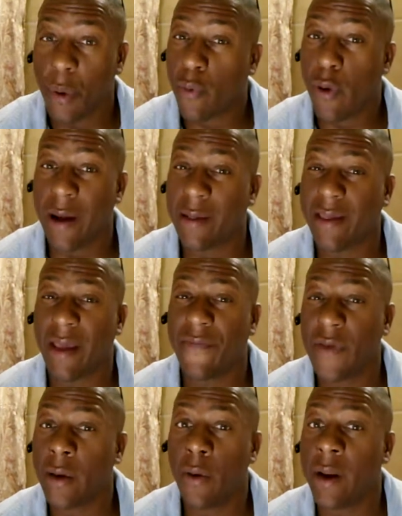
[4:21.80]
But Christ said,
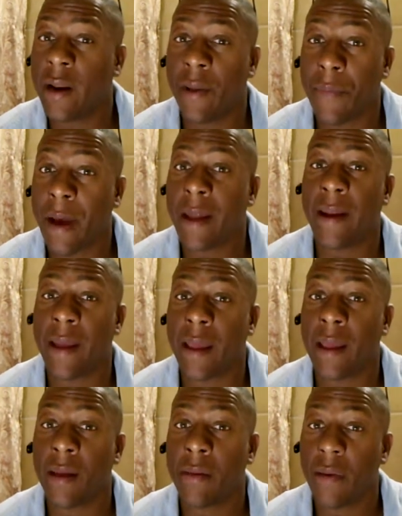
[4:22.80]
if you're doing it in my
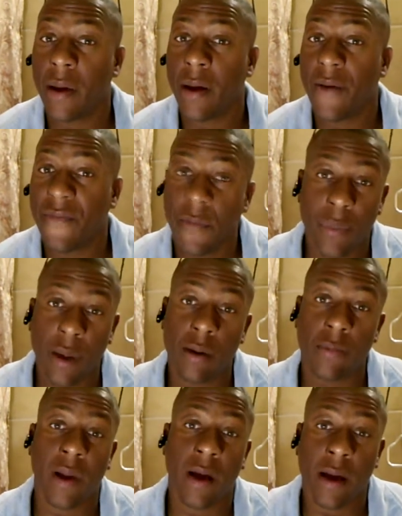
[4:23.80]
name, forbid
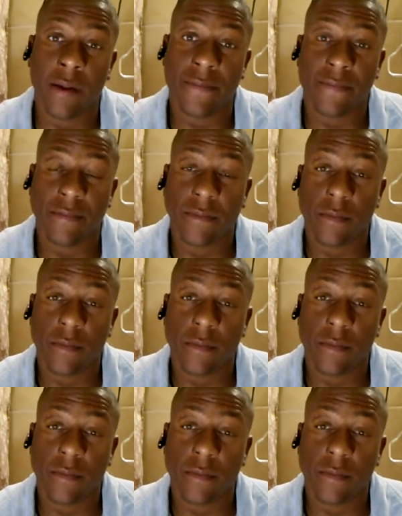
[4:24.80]
them not.